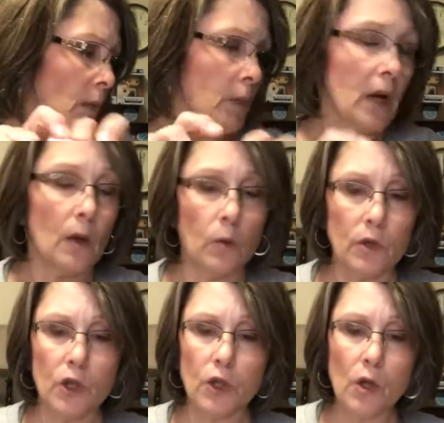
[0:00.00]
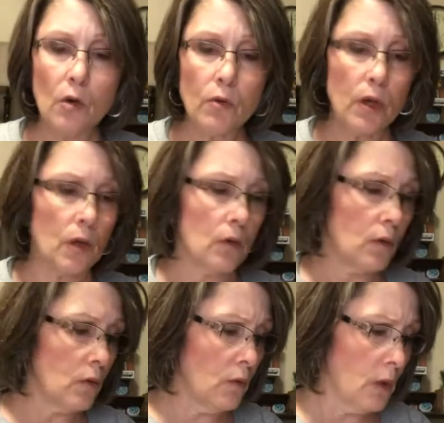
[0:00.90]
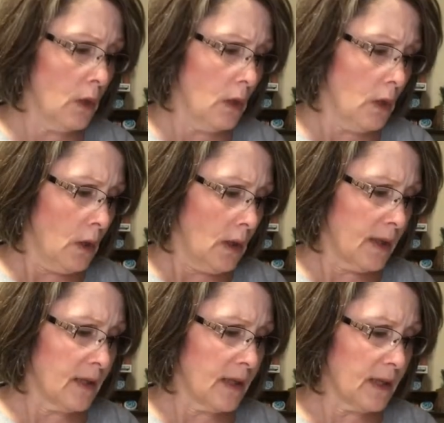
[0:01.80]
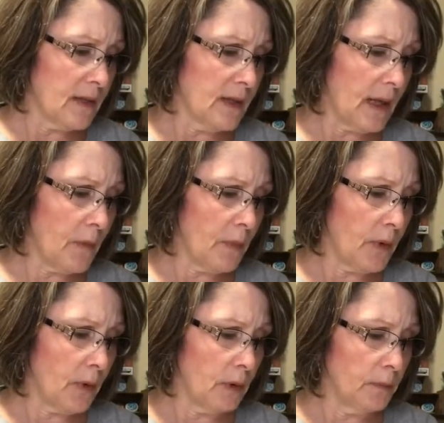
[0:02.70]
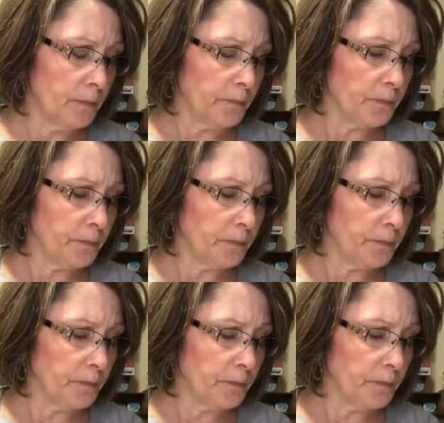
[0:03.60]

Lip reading: But I will show you an example.